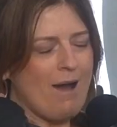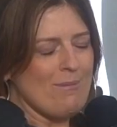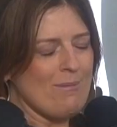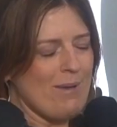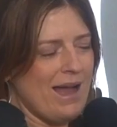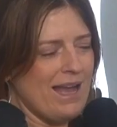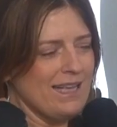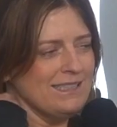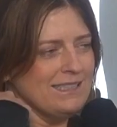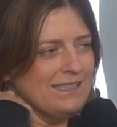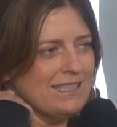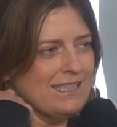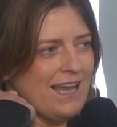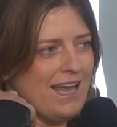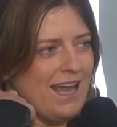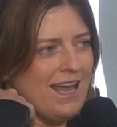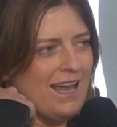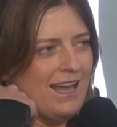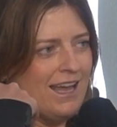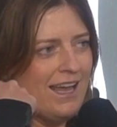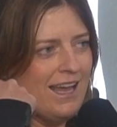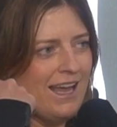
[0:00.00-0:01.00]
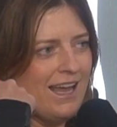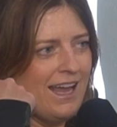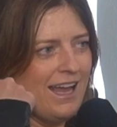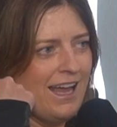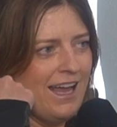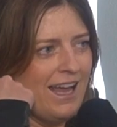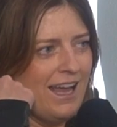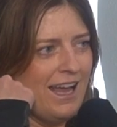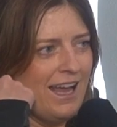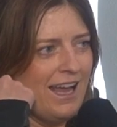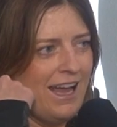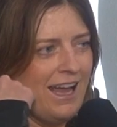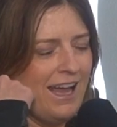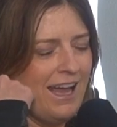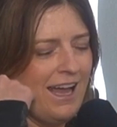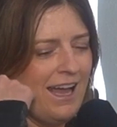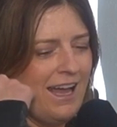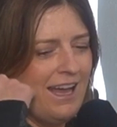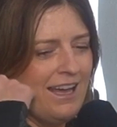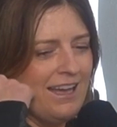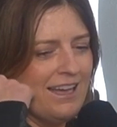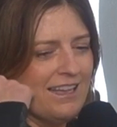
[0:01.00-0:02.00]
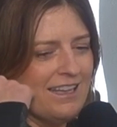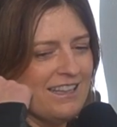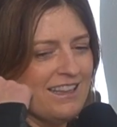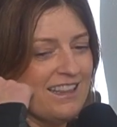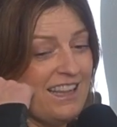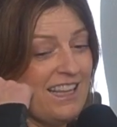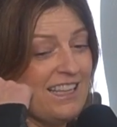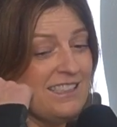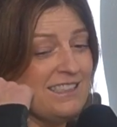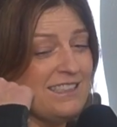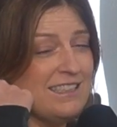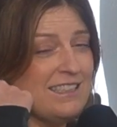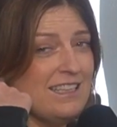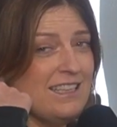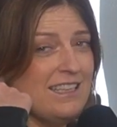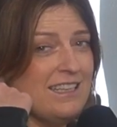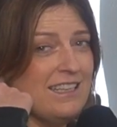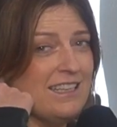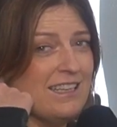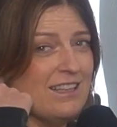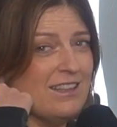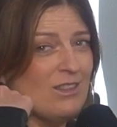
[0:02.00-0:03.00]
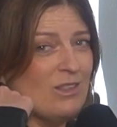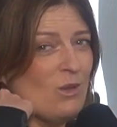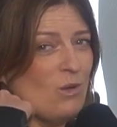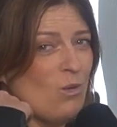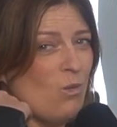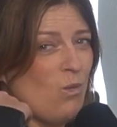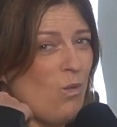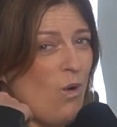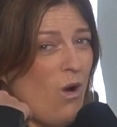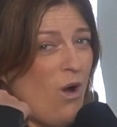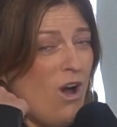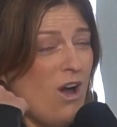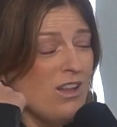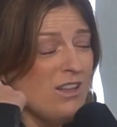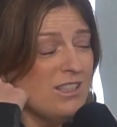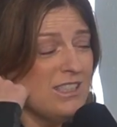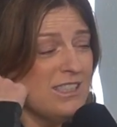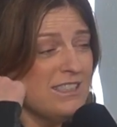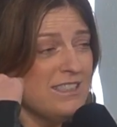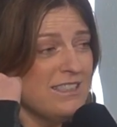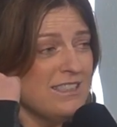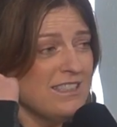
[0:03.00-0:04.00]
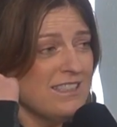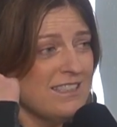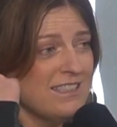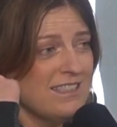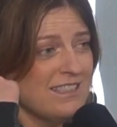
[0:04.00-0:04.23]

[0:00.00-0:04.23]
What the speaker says: Amanda, I know. That's like, and my pals would be